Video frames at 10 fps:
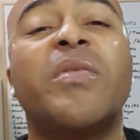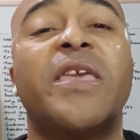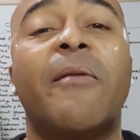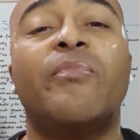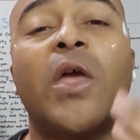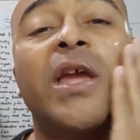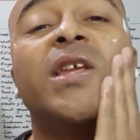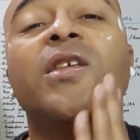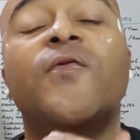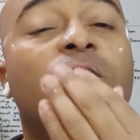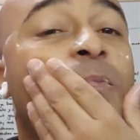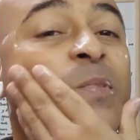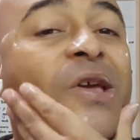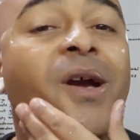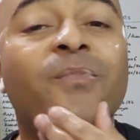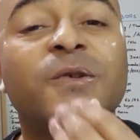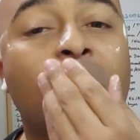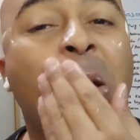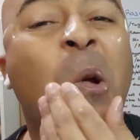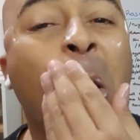Yeah, I need a few pickups,
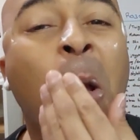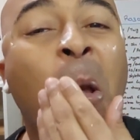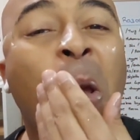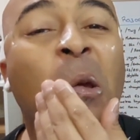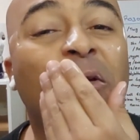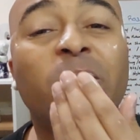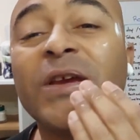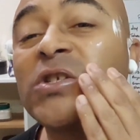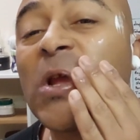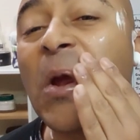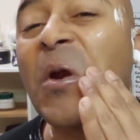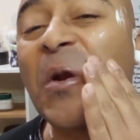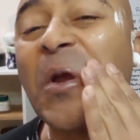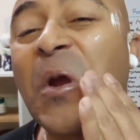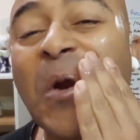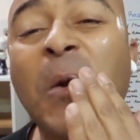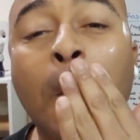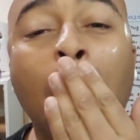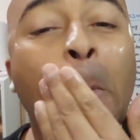especially around here.